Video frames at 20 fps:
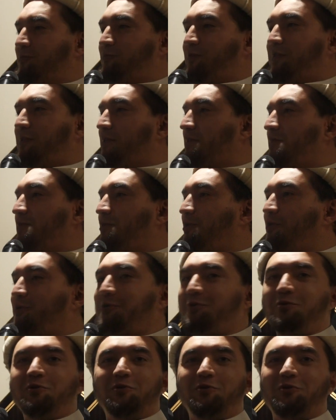we didn't know
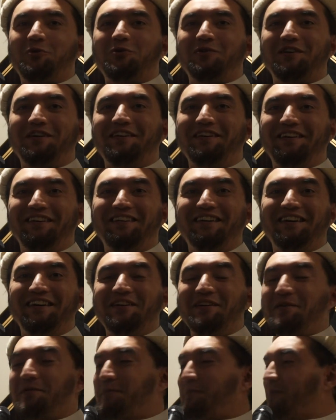you know ruqya.
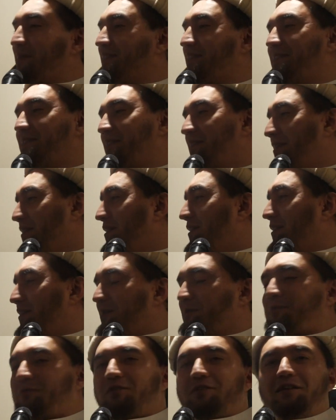But
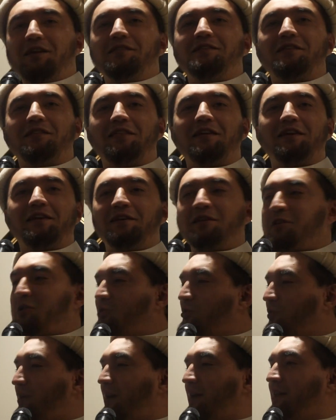he pretended like he
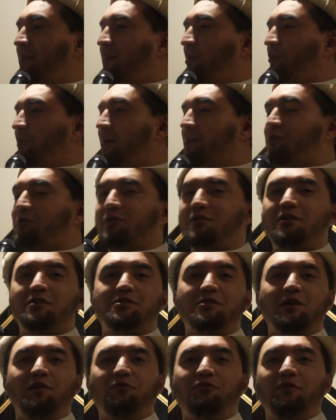knew and he went to the
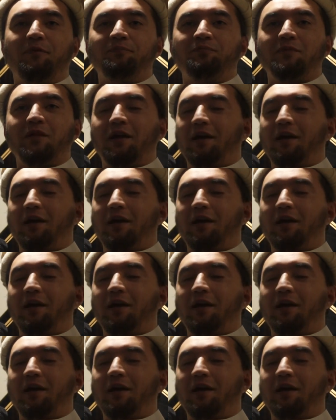chief